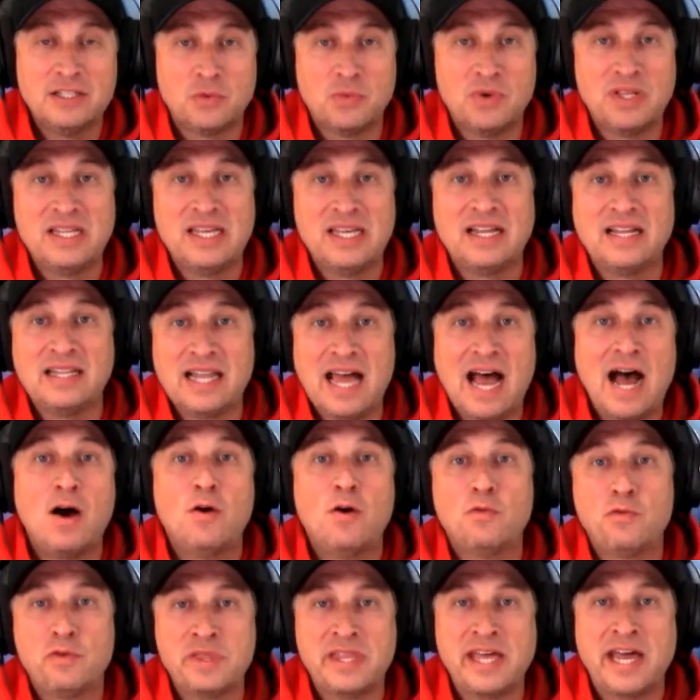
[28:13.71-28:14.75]
to really allow
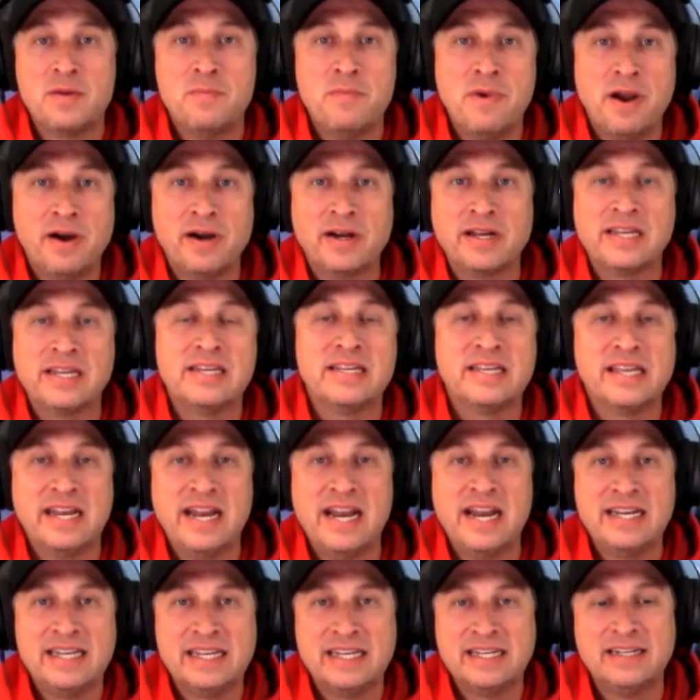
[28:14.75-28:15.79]
for that
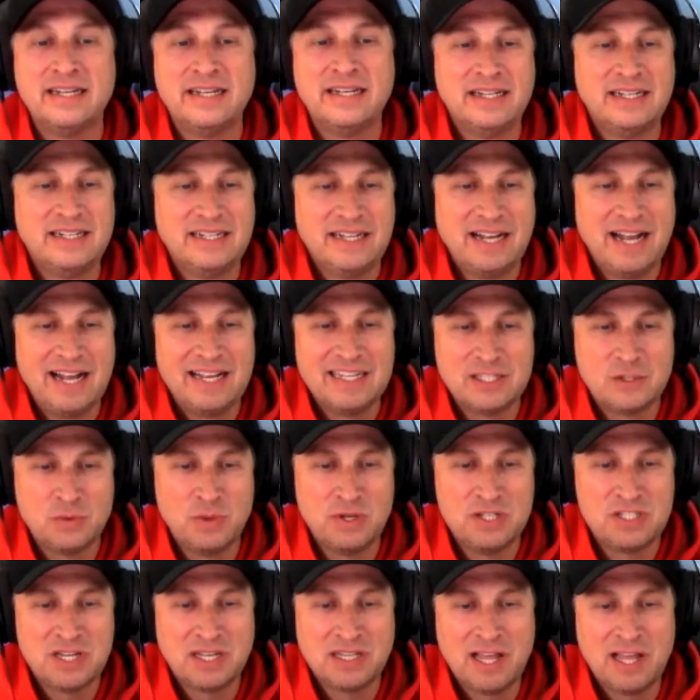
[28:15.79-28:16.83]
American-Canadian
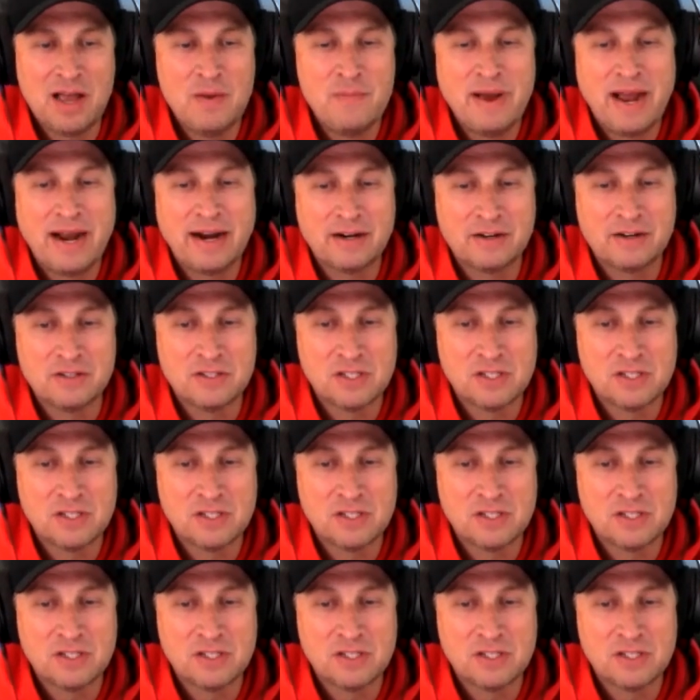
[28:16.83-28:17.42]
switch at linebacker.